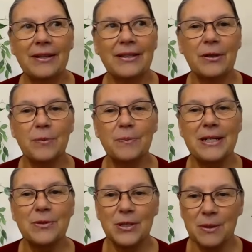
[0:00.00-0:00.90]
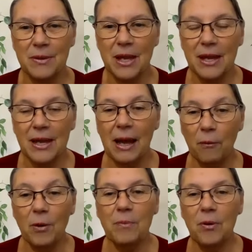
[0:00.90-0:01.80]
the other piece was,
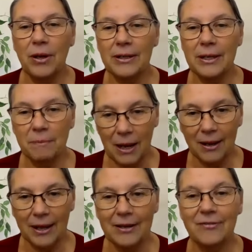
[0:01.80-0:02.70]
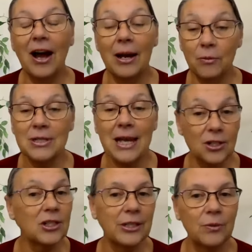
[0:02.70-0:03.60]
at one point in my life, I was
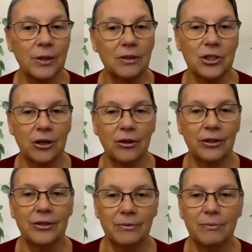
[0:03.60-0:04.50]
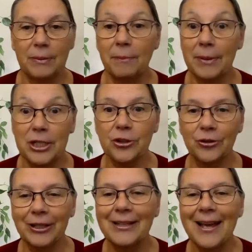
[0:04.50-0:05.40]
actually in a wheelchair in my
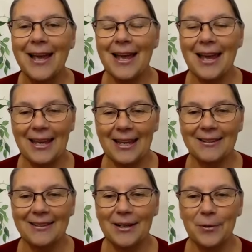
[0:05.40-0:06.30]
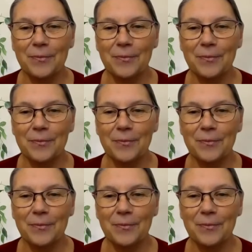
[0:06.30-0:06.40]
journey. And